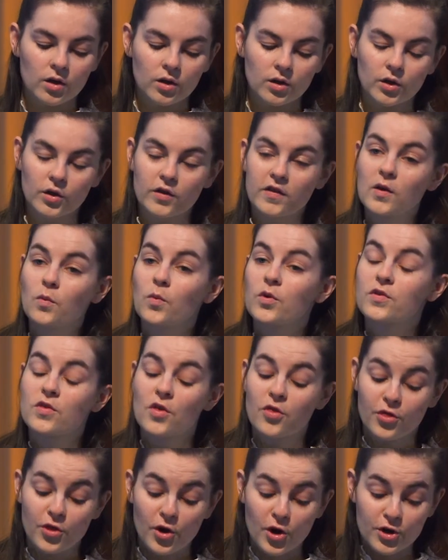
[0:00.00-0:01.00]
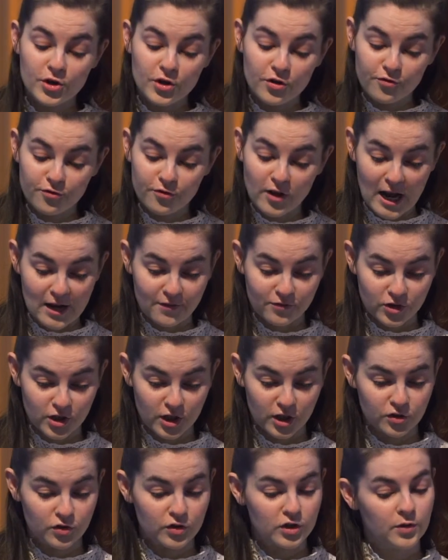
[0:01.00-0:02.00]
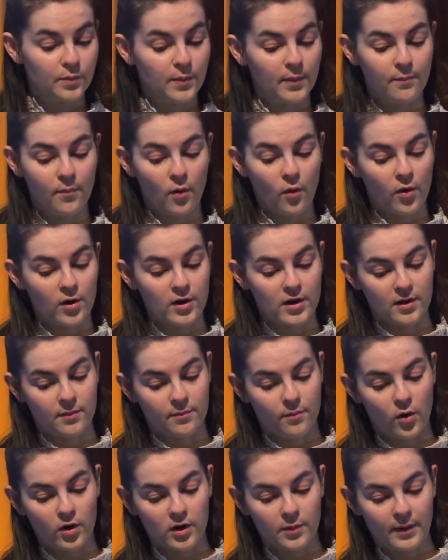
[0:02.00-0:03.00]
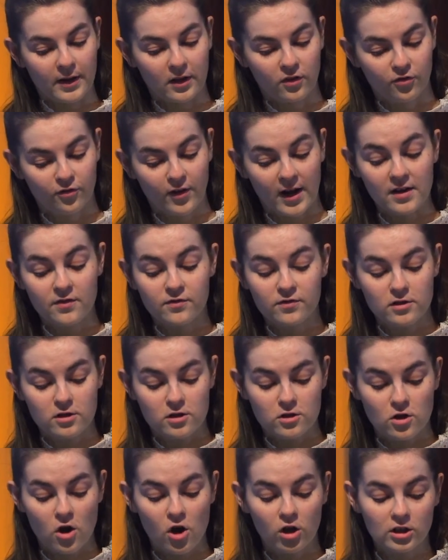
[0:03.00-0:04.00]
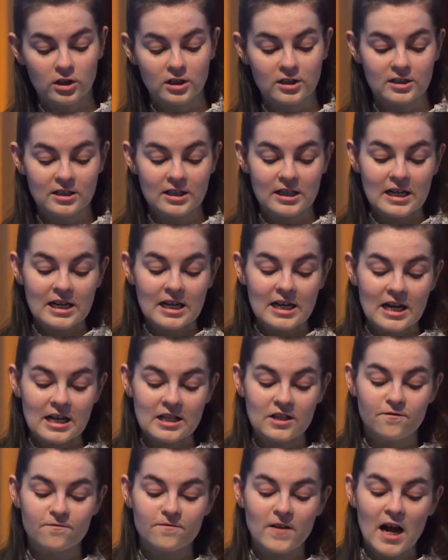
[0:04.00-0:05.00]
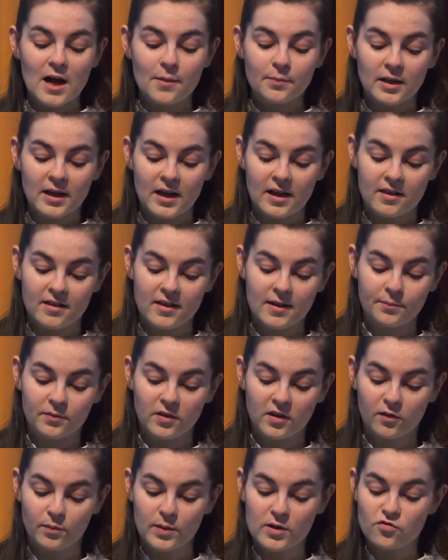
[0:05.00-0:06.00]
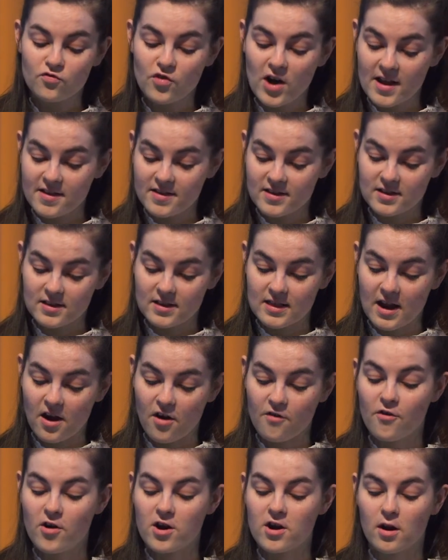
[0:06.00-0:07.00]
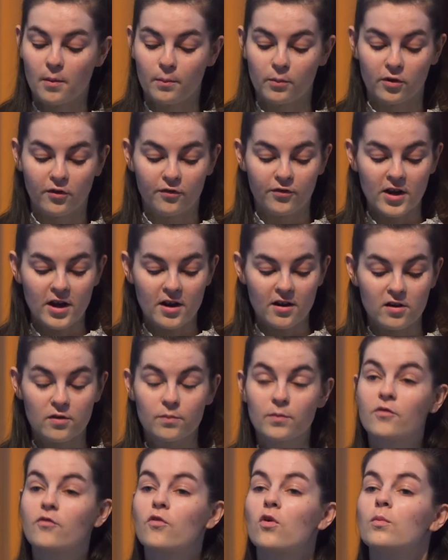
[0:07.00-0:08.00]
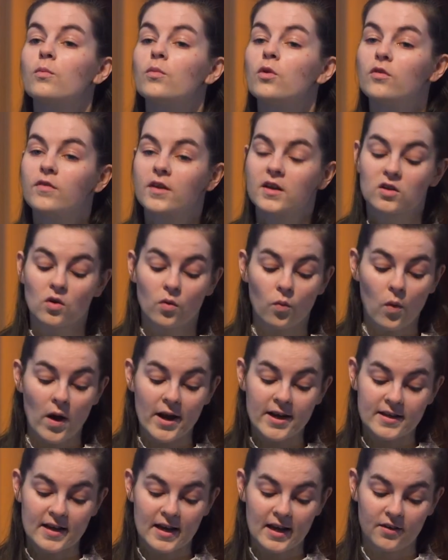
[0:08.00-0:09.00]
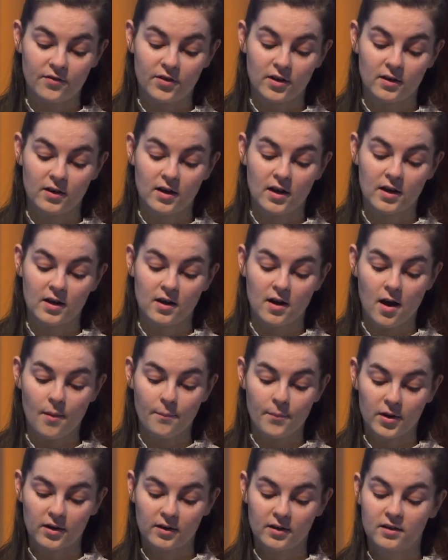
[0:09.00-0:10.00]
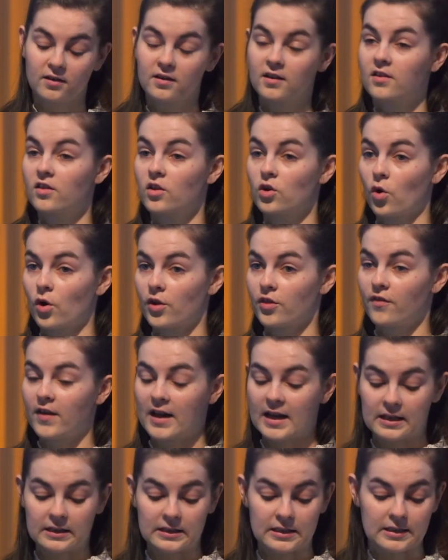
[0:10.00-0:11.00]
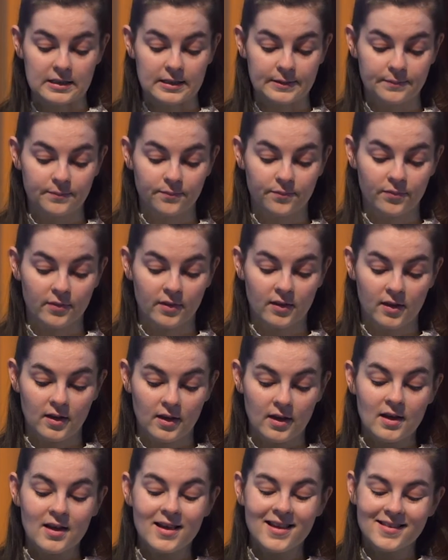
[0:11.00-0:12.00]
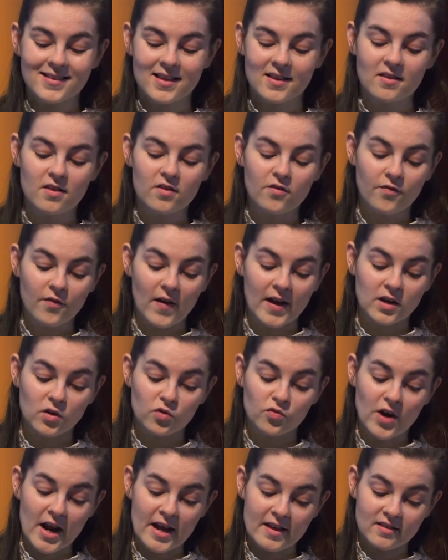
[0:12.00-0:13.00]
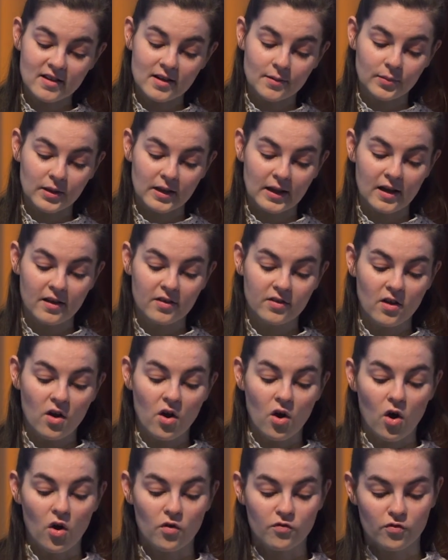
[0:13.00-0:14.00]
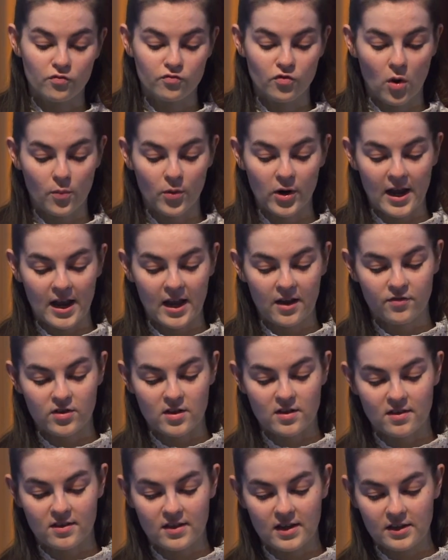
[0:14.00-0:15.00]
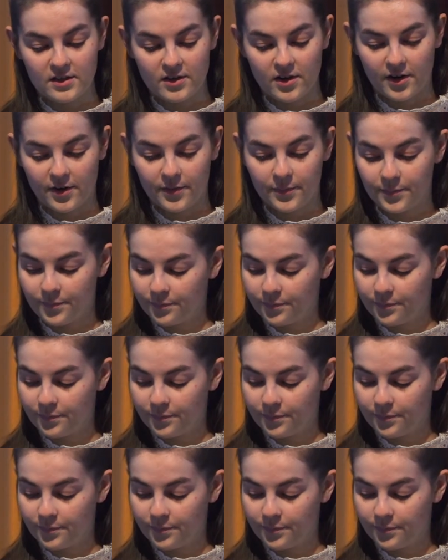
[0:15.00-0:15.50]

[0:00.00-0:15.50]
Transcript: Lucy was the third of 5 children to be born in Monimail, Fife in Scotland, and the family seemed to have been resident there for a number of years before moving to Whitehaven in Cumberland in the north of England. This is the final resting place of Robert Havens Sr.